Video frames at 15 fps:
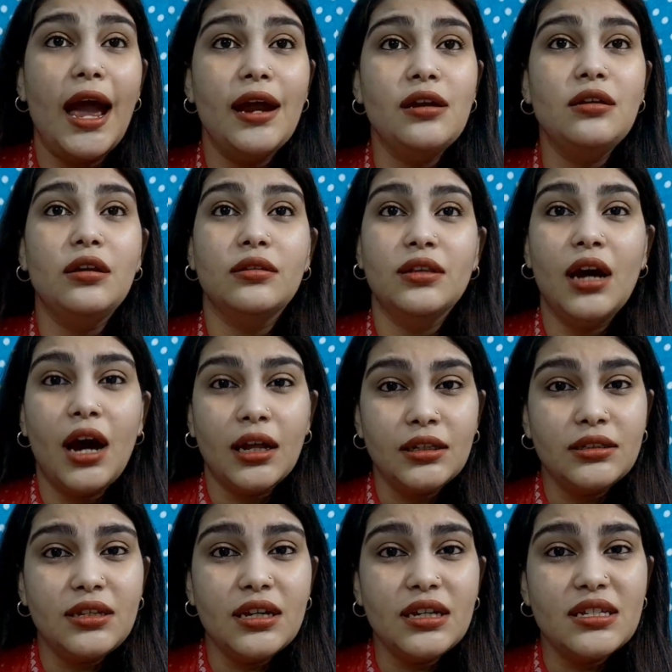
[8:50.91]
and the
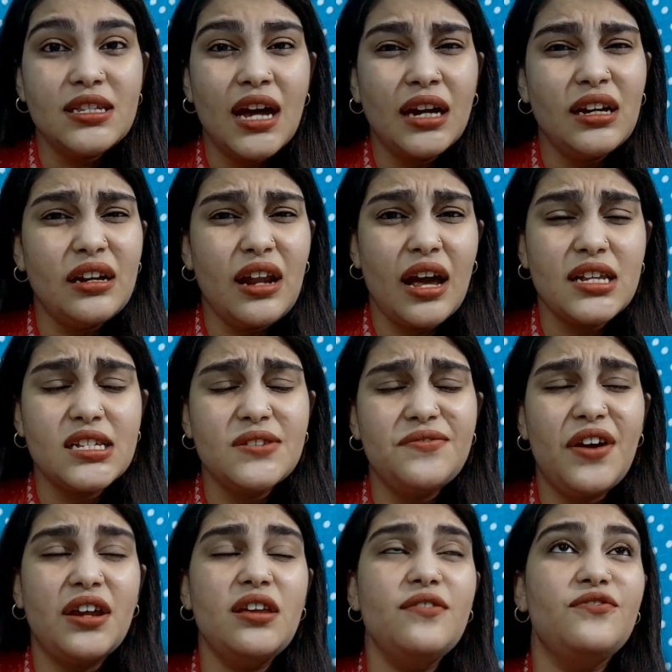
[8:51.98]
other thing is that it has
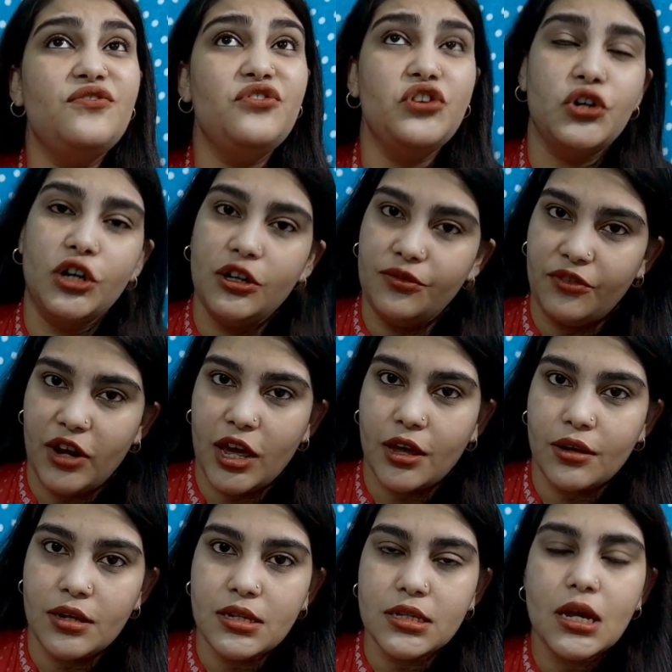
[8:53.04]
a very weird
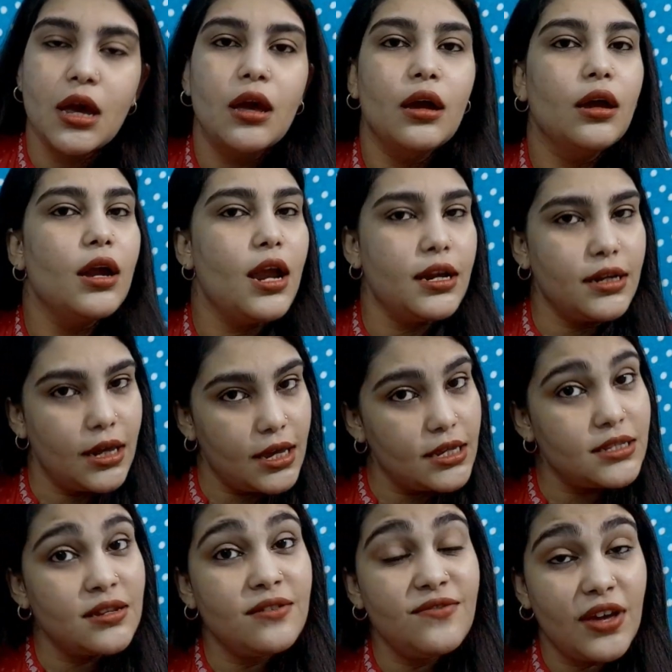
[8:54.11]
fragrance it
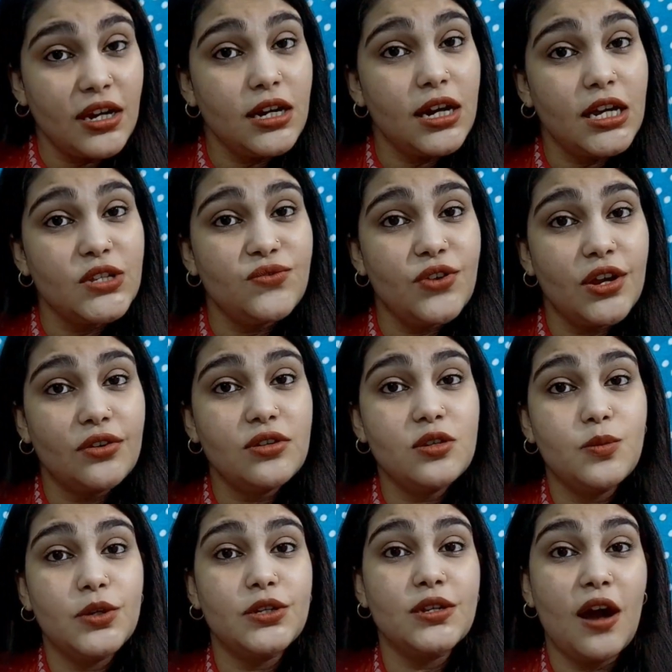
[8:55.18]
is a very nice
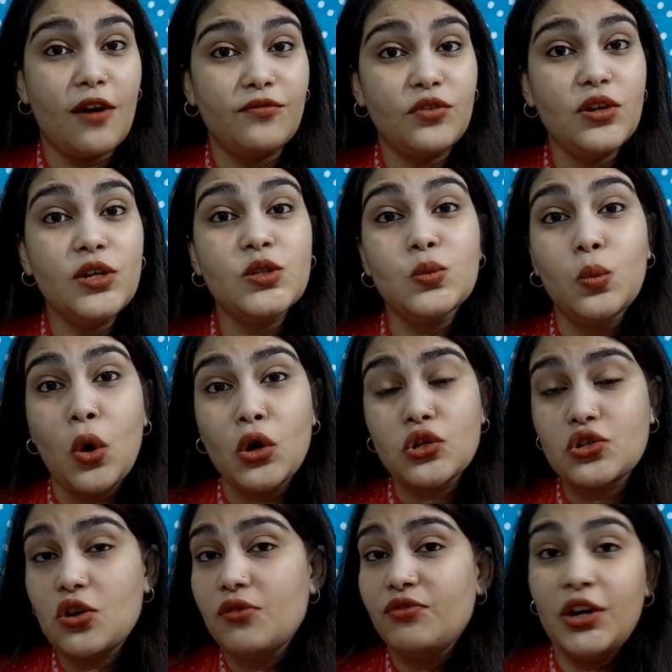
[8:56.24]
fragrance because after it's
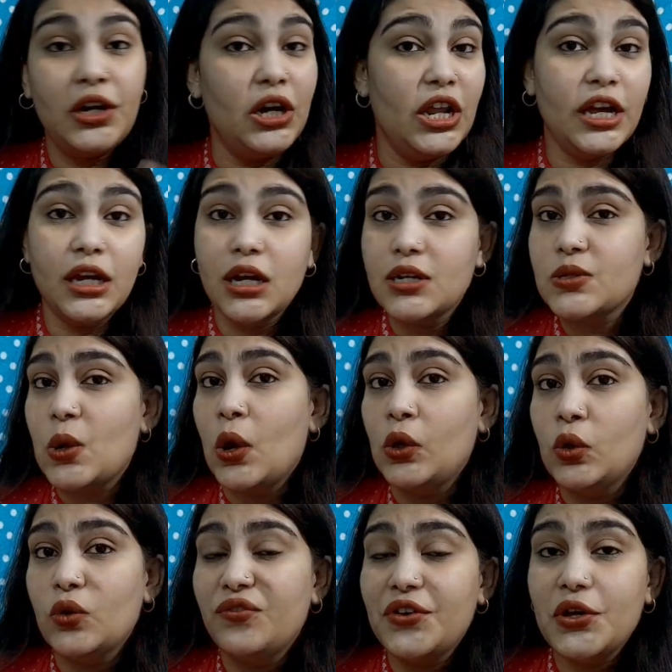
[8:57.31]
washed off it lingers
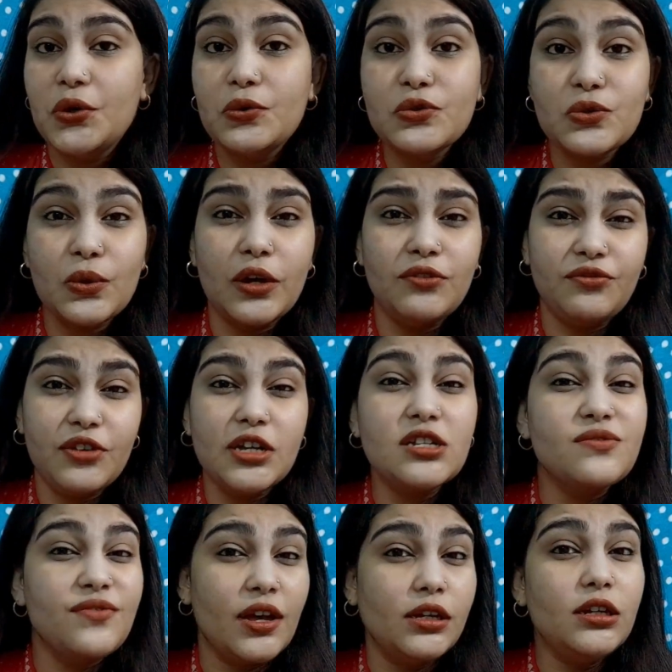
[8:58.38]
all over you so it
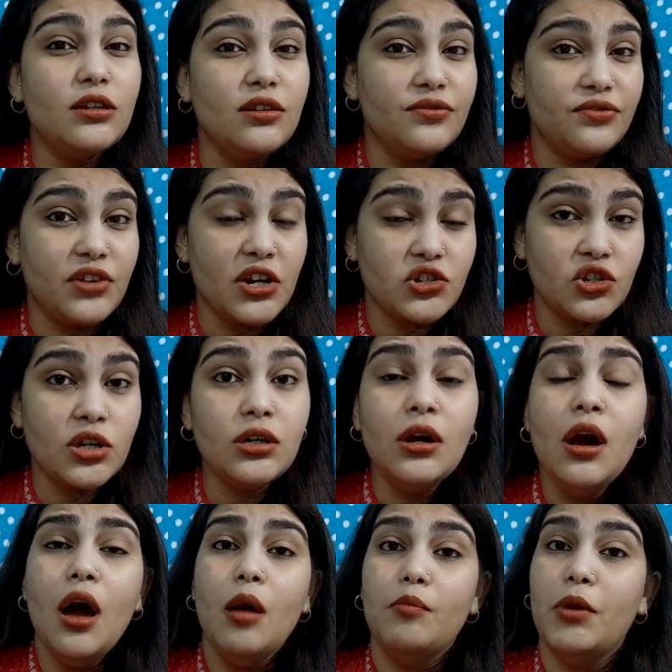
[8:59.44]
feels very refreshing
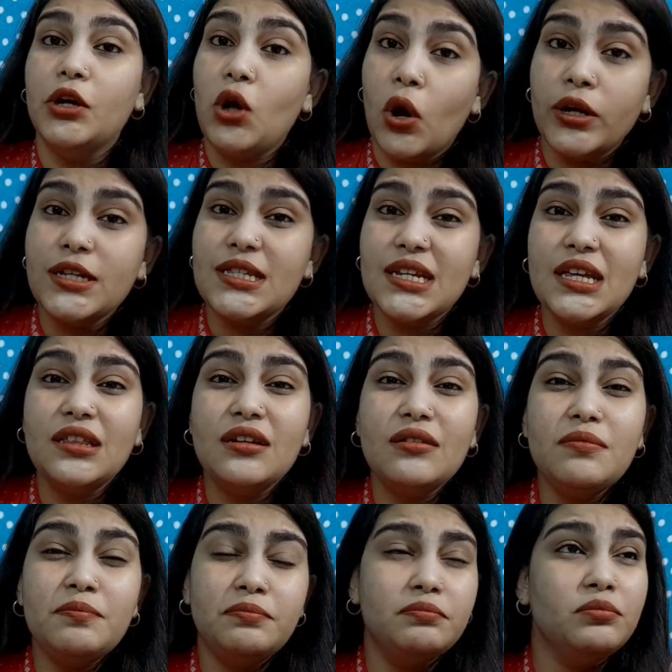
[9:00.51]
but honestly
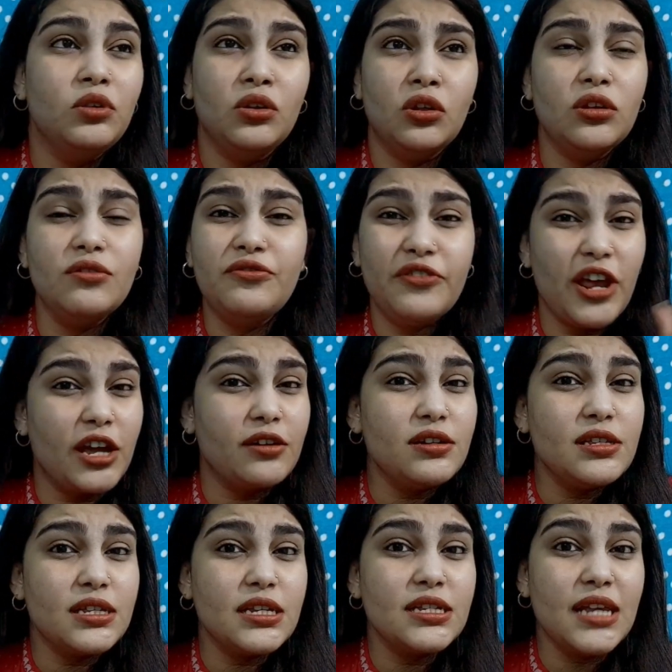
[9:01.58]
the you know the
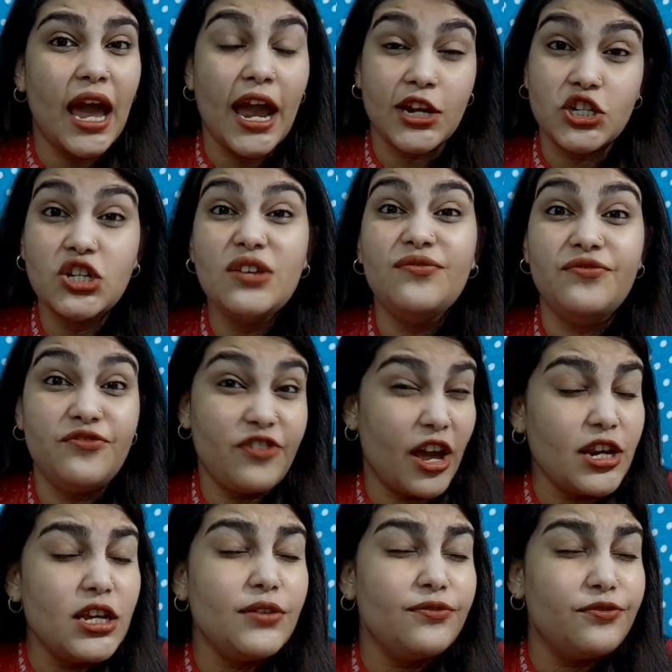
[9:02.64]
fragrance is actually
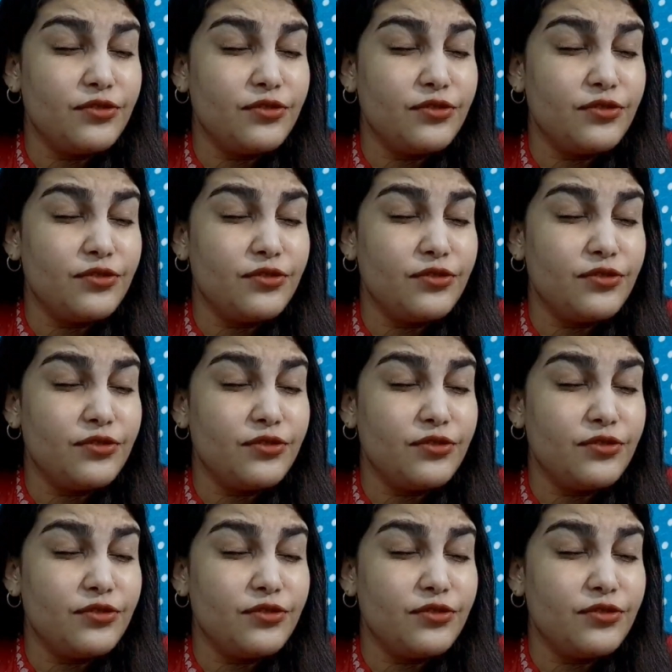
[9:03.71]
very